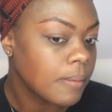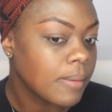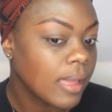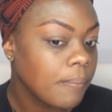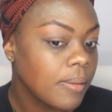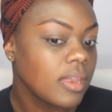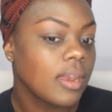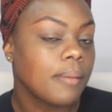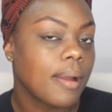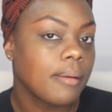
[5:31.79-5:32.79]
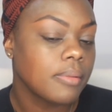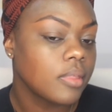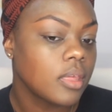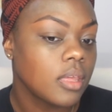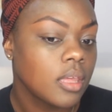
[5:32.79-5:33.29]
In my opinion, I
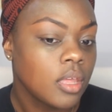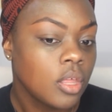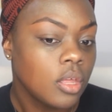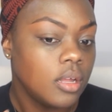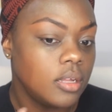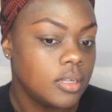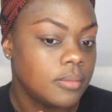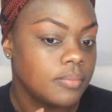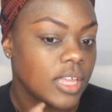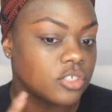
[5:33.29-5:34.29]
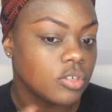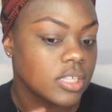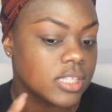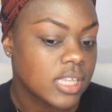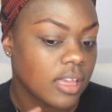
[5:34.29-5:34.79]
probably, as you
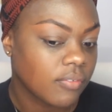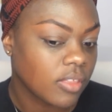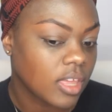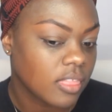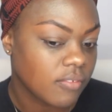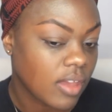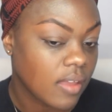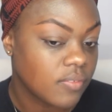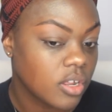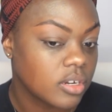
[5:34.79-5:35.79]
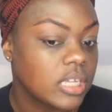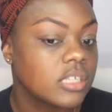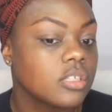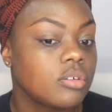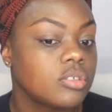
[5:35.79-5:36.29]
can see, I feel like the 530
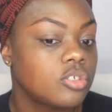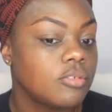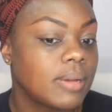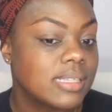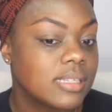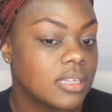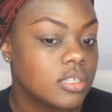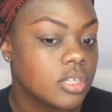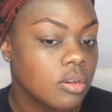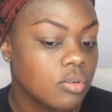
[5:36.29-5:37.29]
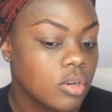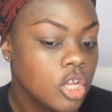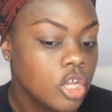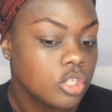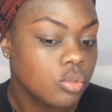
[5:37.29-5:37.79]
is closer to my skin tone.
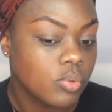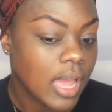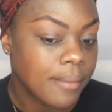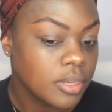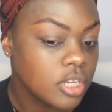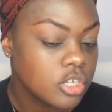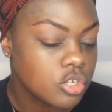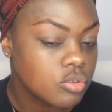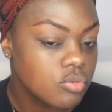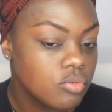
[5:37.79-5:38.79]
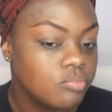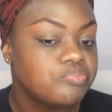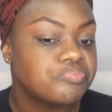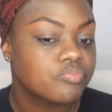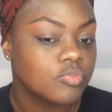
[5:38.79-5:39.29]
So what I'm gonna do
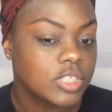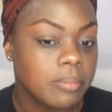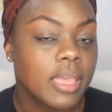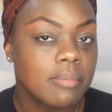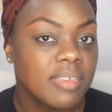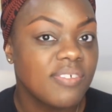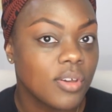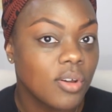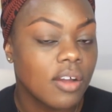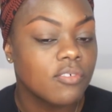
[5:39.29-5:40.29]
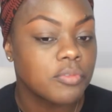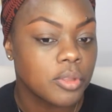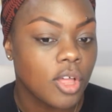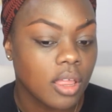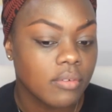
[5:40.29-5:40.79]
to make me feel
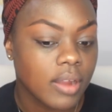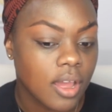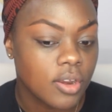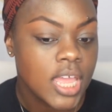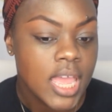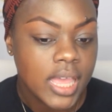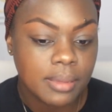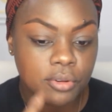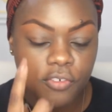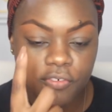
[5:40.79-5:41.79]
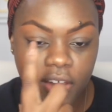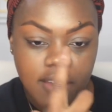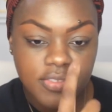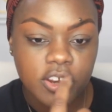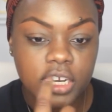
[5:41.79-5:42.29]
comfortable all around, I'm gonna do
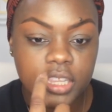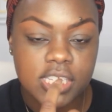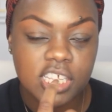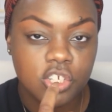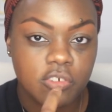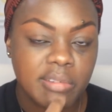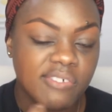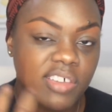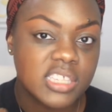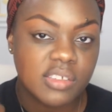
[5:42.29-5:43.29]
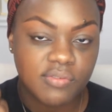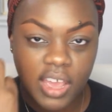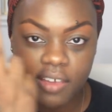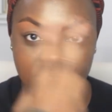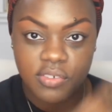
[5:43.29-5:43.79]
530 in the center of my face and
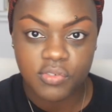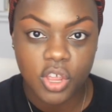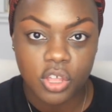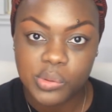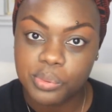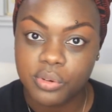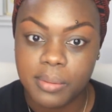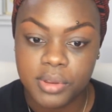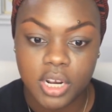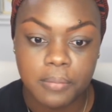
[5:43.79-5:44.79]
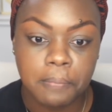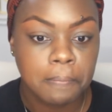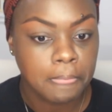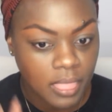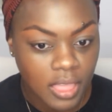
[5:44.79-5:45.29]
550 on the perimeter.
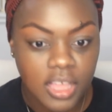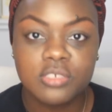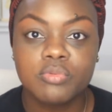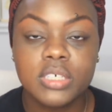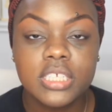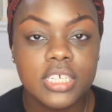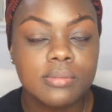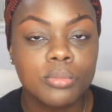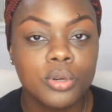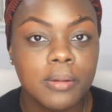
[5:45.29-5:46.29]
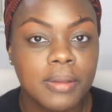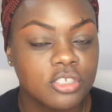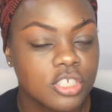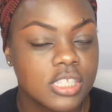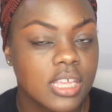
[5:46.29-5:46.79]
Because really it's more
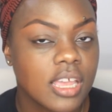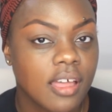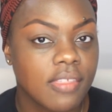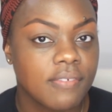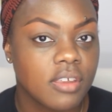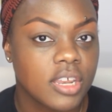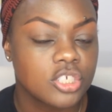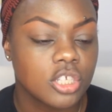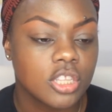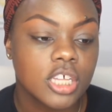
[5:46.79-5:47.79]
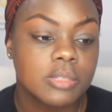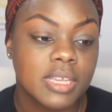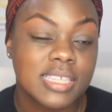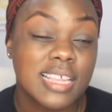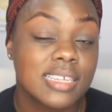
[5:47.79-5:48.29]
about just seeing how the foundation looks,
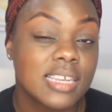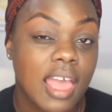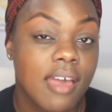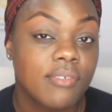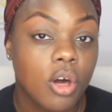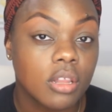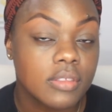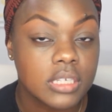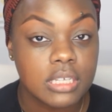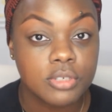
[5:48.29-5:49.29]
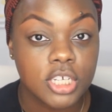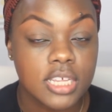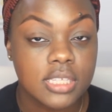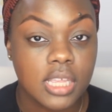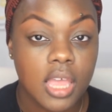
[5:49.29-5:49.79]
because I didn't have all of the deep
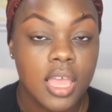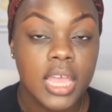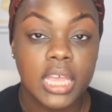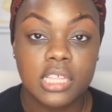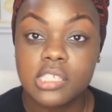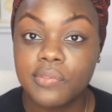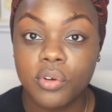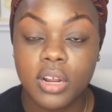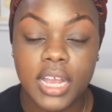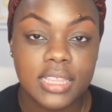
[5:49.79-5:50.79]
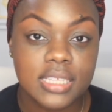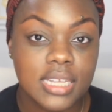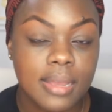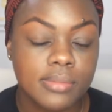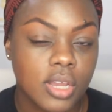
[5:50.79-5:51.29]
shades in Sephora at this
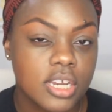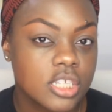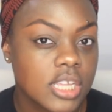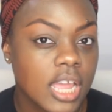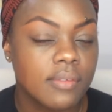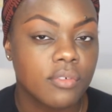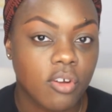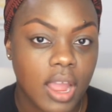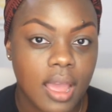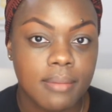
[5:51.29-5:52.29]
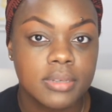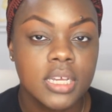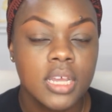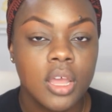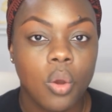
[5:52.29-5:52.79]
time. So I just kind of grabbed
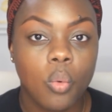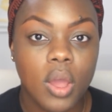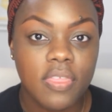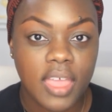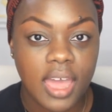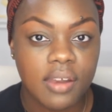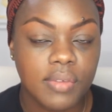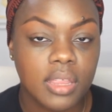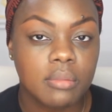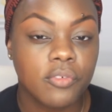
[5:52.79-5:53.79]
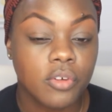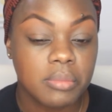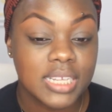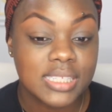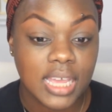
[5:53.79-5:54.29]
what they had available for
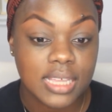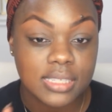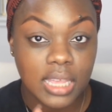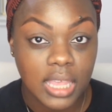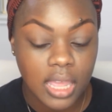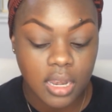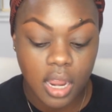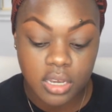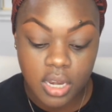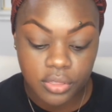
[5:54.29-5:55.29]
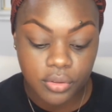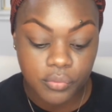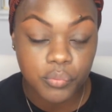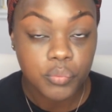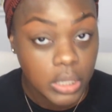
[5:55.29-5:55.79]
me to test. Again, another
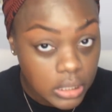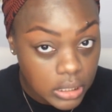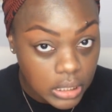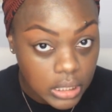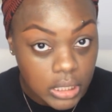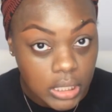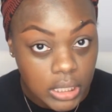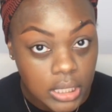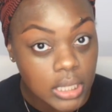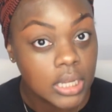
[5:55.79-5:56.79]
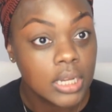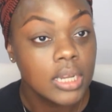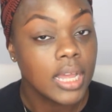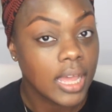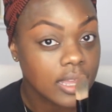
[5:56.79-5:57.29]
really
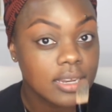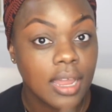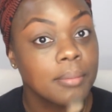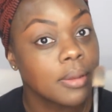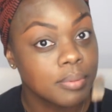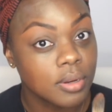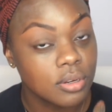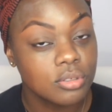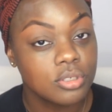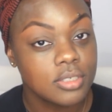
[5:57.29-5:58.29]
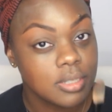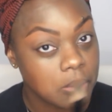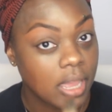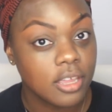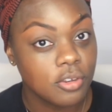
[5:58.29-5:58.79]
economic approach to
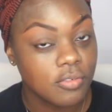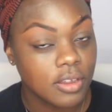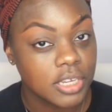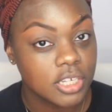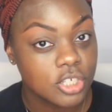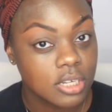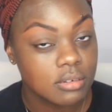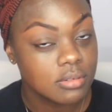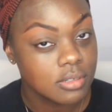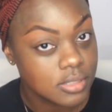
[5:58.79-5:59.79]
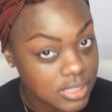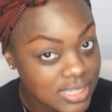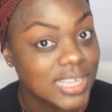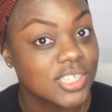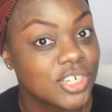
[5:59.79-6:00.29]
buying a new foundation.
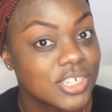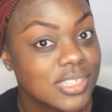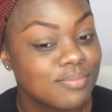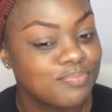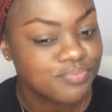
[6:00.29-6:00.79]
Testers.